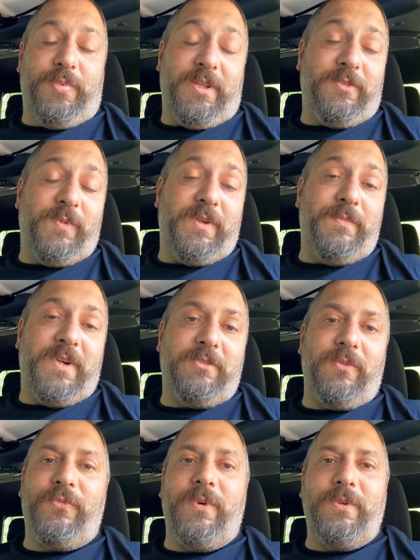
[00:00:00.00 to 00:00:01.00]
plus my
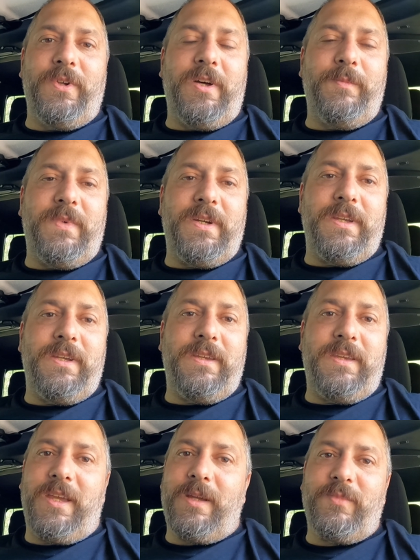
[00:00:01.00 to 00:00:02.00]
microphone on my
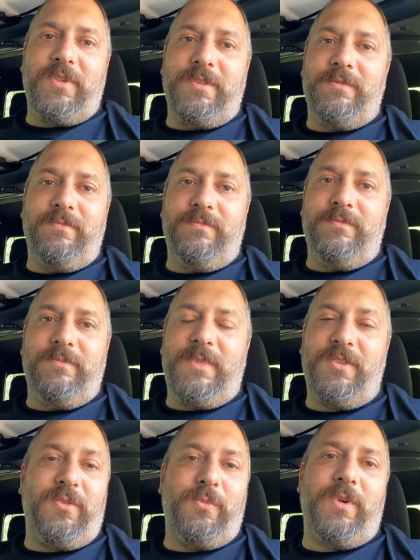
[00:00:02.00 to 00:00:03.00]
camera
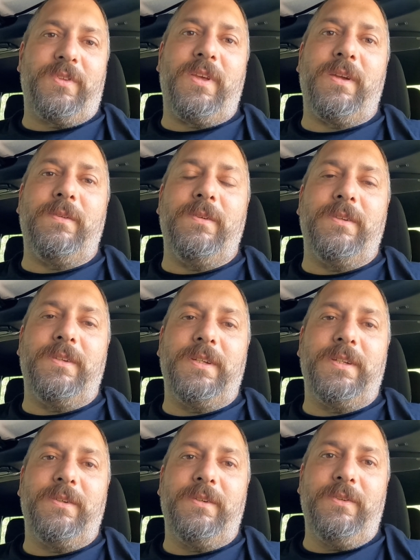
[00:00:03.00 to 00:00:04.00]
doesn't work that good
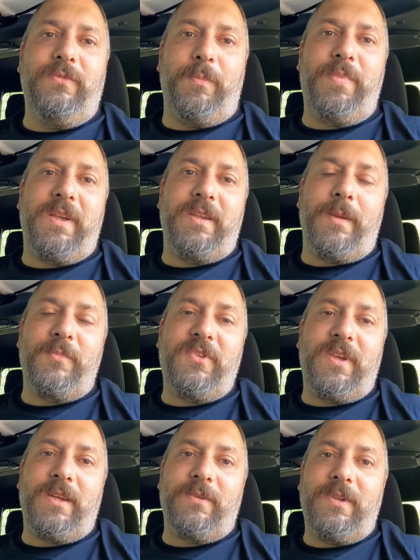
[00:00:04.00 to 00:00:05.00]
for picking up
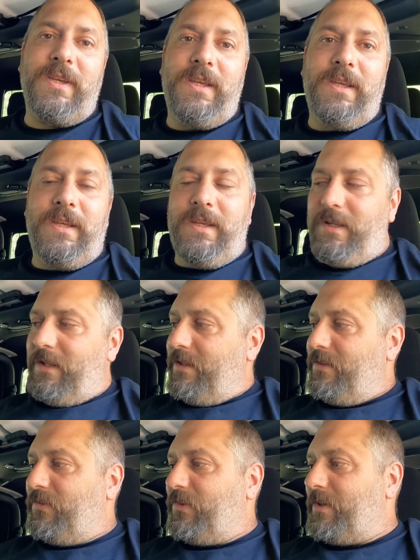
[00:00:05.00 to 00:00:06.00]
sound,
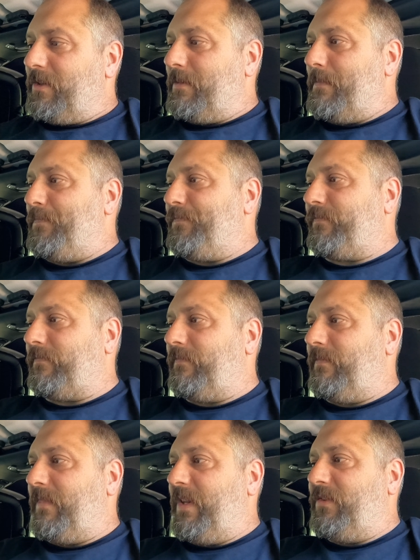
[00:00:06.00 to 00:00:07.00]
so
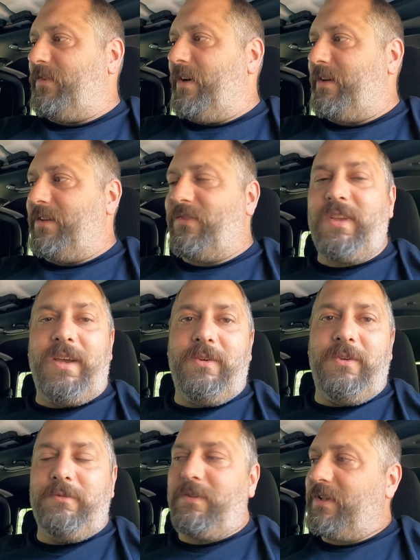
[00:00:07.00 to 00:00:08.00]
it's not going to
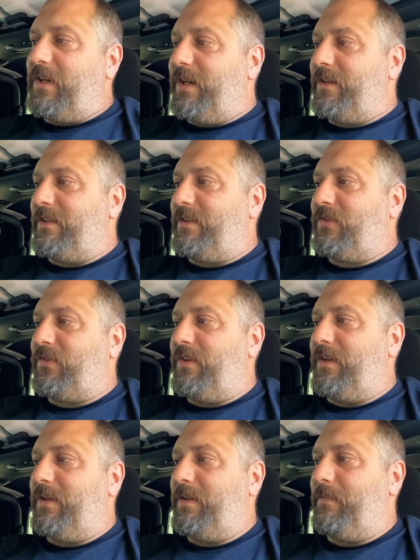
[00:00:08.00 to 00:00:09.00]
sound good regardless.
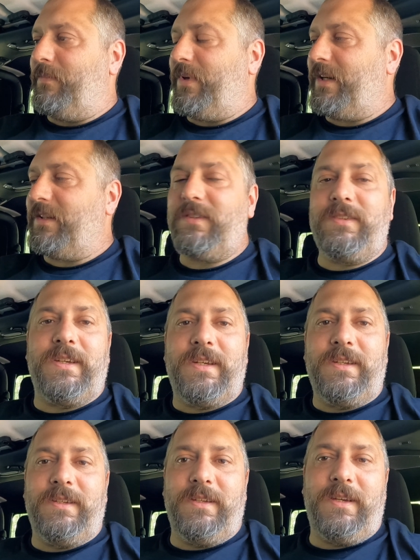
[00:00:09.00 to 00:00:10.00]
But
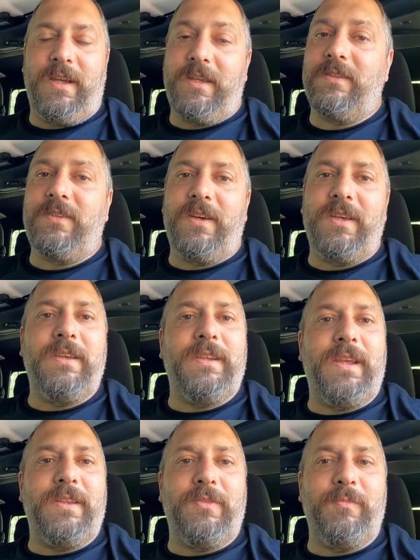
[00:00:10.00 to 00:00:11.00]
I can tell you
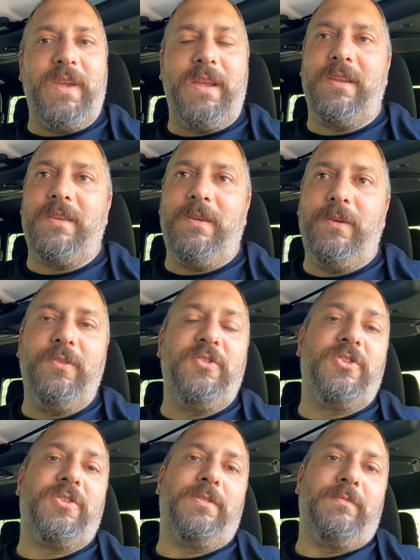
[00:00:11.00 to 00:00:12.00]
it has made a
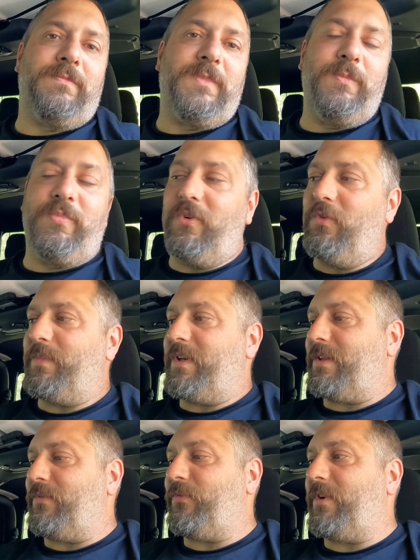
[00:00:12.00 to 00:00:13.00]
huge
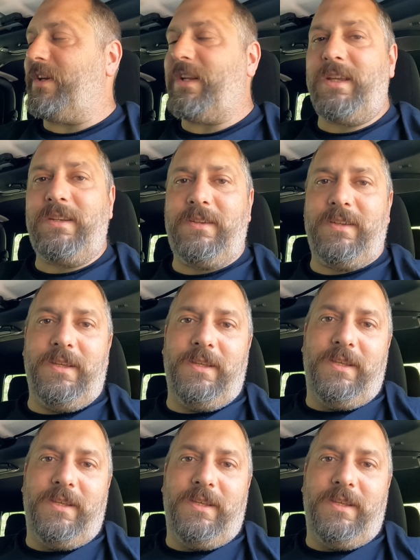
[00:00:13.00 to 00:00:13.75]
improvement on the front end